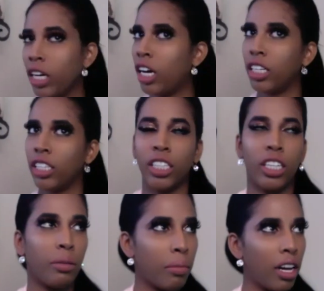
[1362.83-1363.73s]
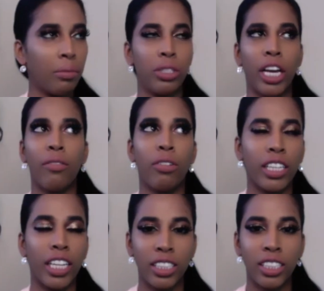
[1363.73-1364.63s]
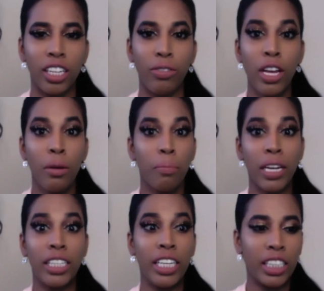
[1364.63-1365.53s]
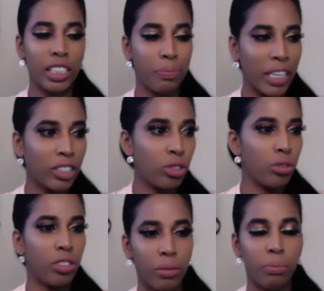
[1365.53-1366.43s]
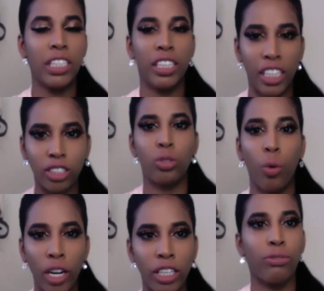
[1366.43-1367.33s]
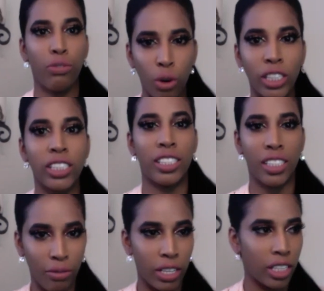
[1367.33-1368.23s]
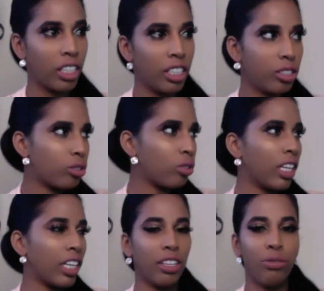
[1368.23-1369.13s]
on, you're a mom, you have all that stuff, but they expect you to be there 24/7. So like,